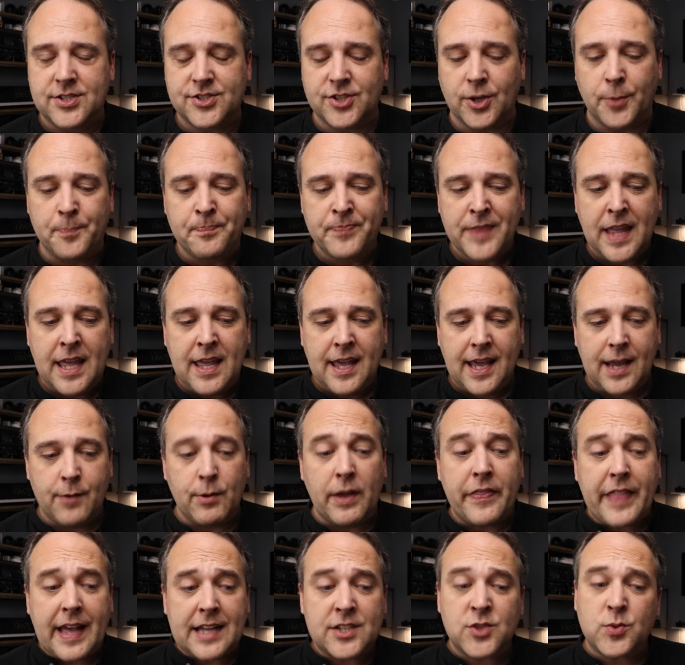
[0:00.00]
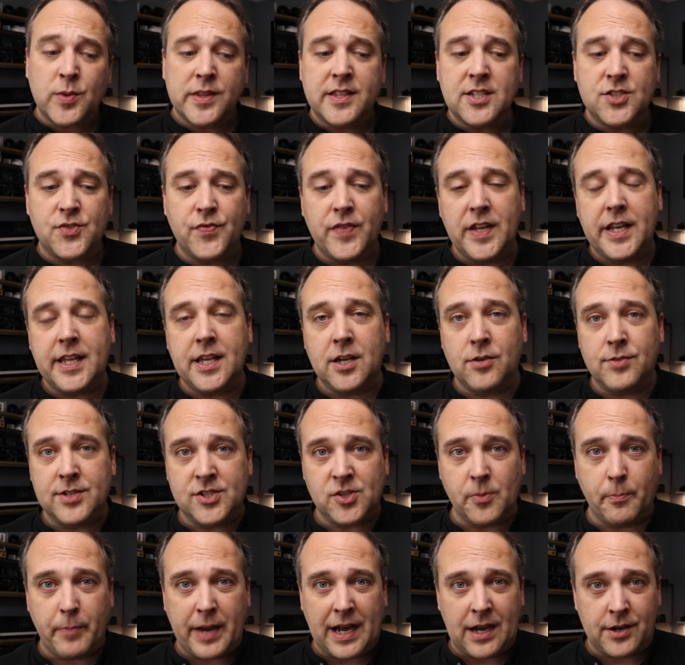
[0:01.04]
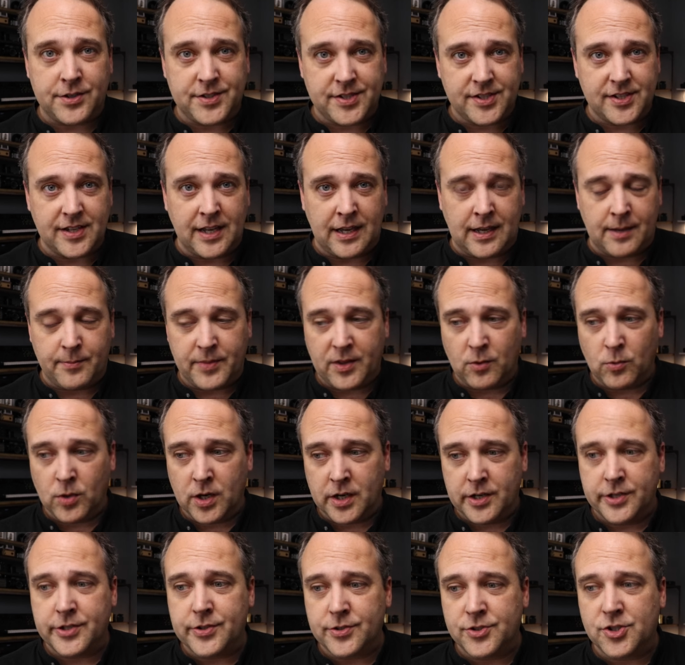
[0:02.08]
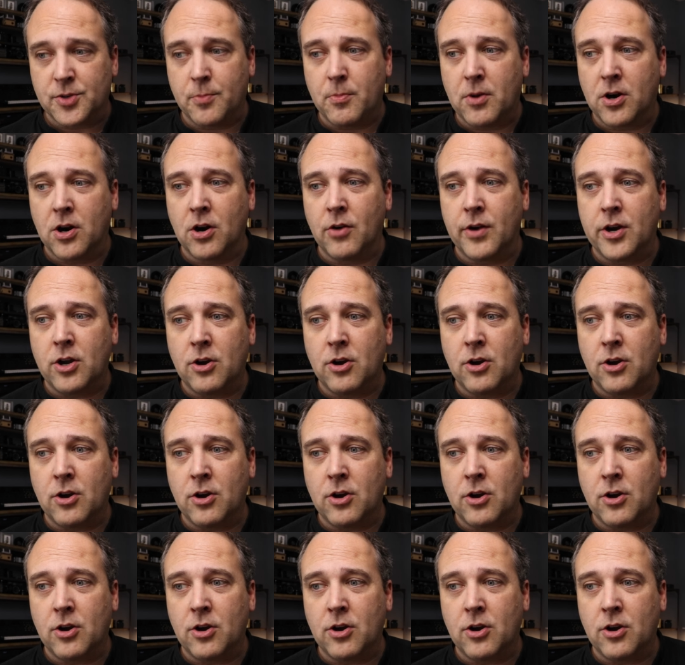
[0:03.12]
So anyway, that's what this video is about um, that we're going to do tomorrow.